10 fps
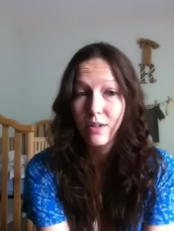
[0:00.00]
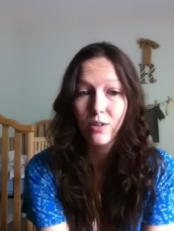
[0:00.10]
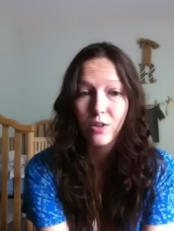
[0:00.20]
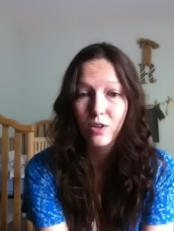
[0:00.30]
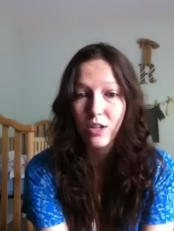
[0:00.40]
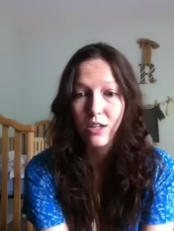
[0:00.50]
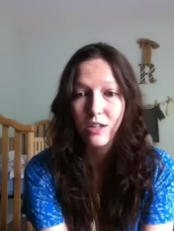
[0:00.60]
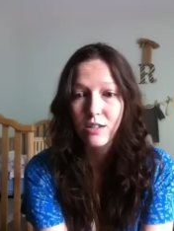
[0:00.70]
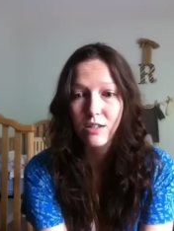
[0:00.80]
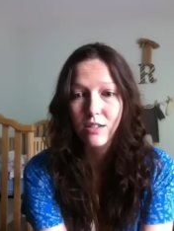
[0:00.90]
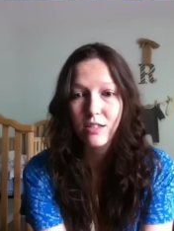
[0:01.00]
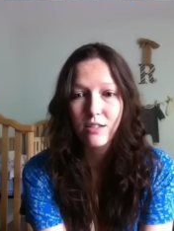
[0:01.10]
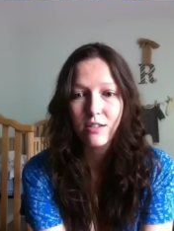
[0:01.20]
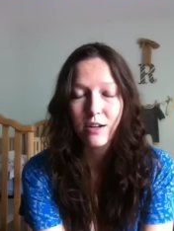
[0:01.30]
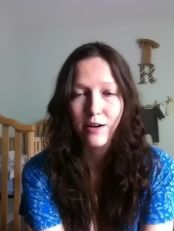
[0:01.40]
oh, your kid is,
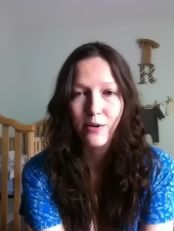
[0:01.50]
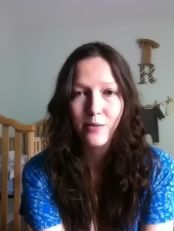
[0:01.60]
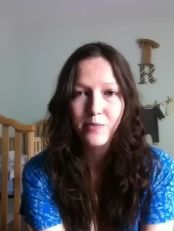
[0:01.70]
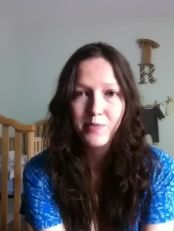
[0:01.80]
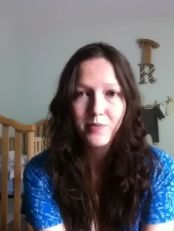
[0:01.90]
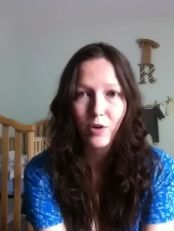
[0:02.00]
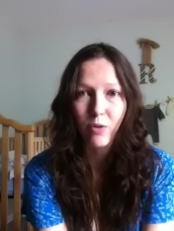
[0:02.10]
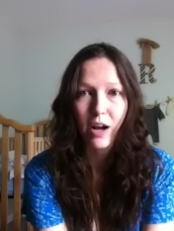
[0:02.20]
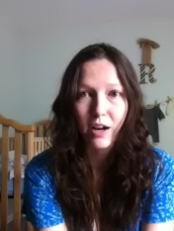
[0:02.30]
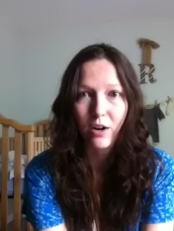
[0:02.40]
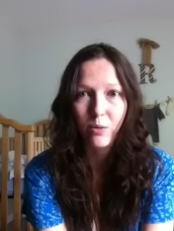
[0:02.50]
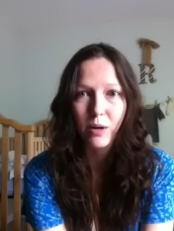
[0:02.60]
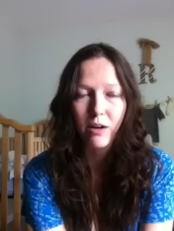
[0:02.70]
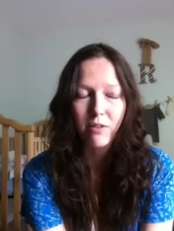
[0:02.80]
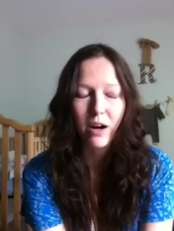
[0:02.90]
you know, a wreck or
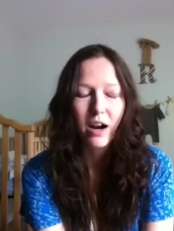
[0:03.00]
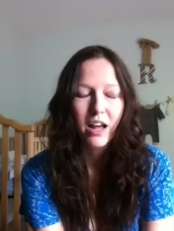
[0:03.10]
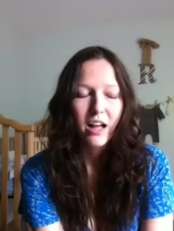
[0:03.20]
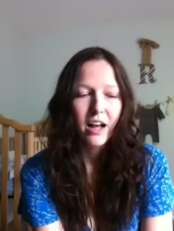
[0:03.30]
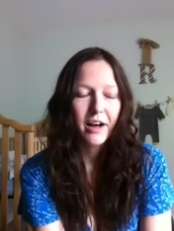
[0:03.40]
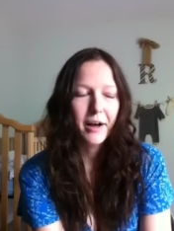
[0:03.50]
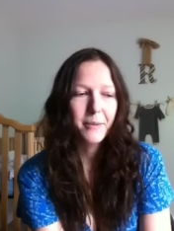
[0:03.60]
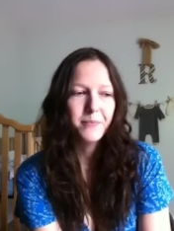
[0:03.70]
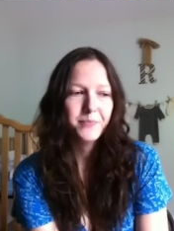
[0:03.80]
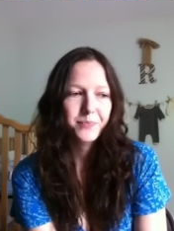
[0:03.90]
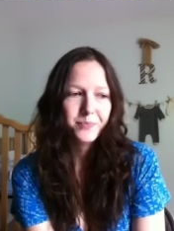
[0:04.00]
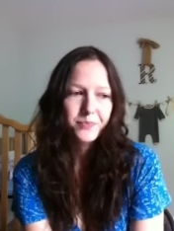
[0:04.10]
whatever. Um,